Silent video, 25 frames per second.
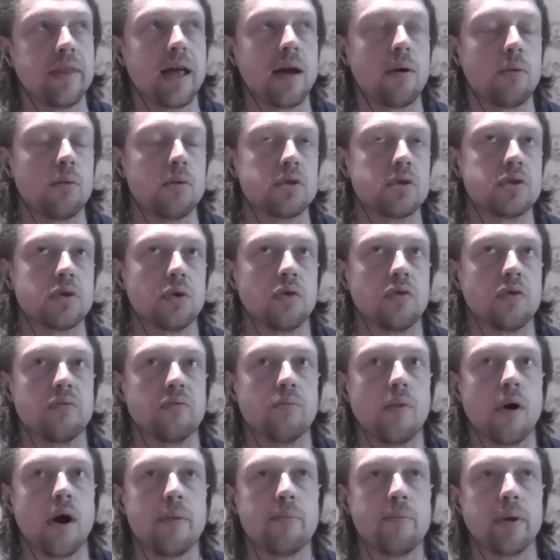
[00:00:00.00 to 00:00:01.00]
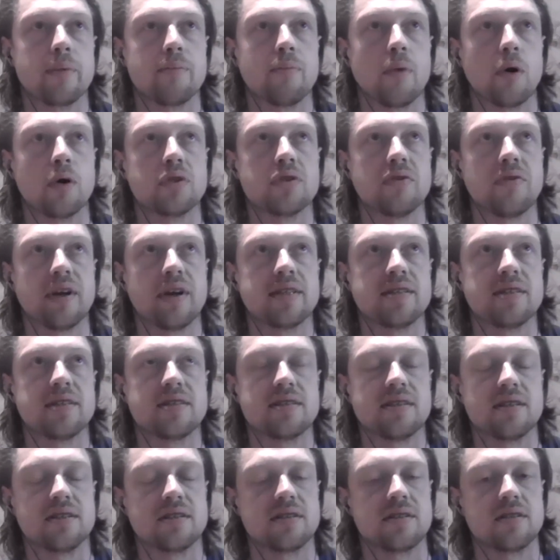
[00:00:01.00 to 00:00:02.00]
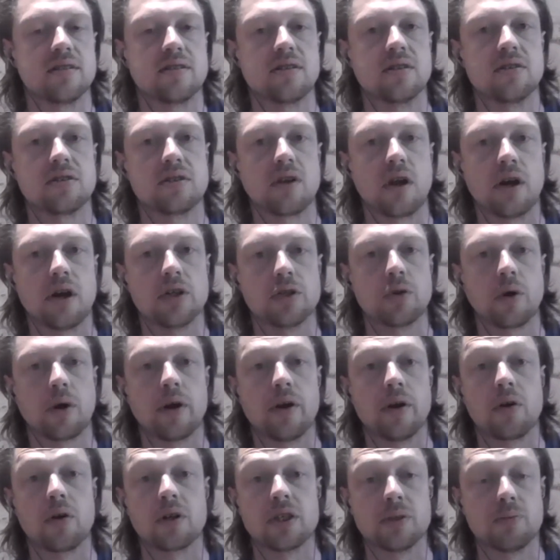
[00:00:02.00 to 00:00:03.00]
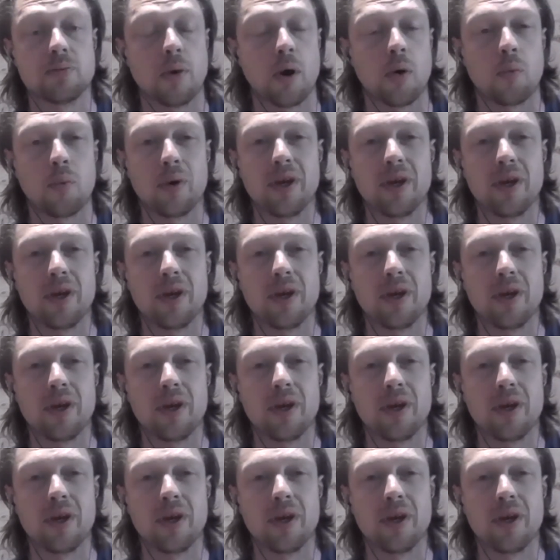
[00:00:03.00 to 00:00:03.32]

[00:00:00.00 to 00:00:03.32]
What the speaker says: was sort of my big motivator to start and Train Hockey Smart.